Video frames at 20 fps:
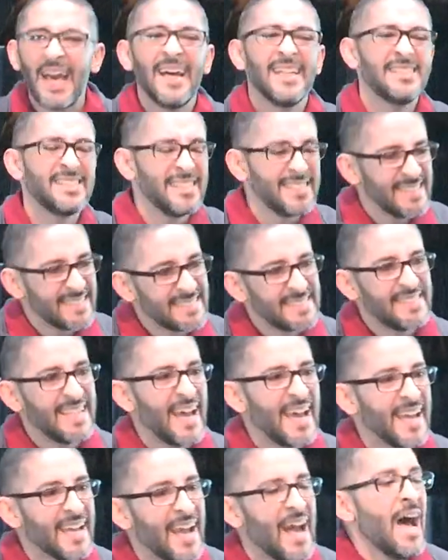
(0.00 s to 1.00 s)
and to this
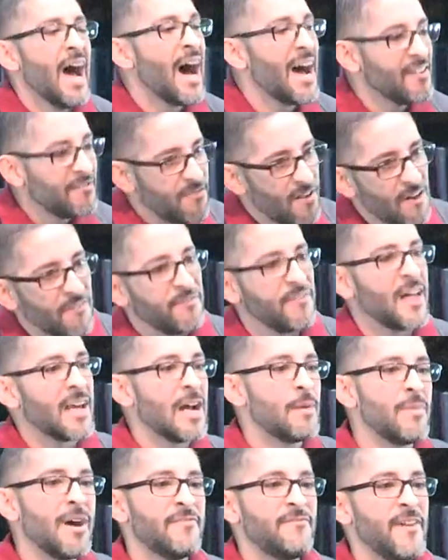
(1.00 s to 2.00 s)
day, I fall flat
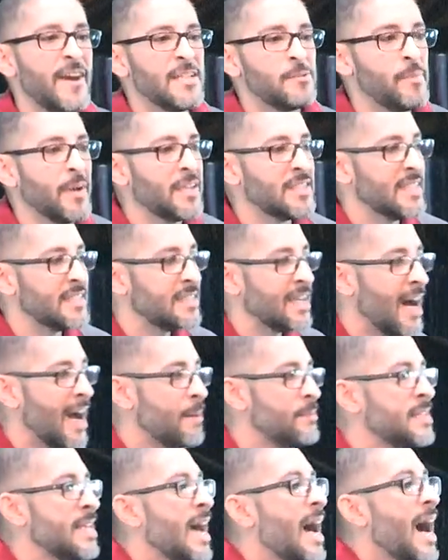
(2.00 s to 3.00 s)
on my face because at times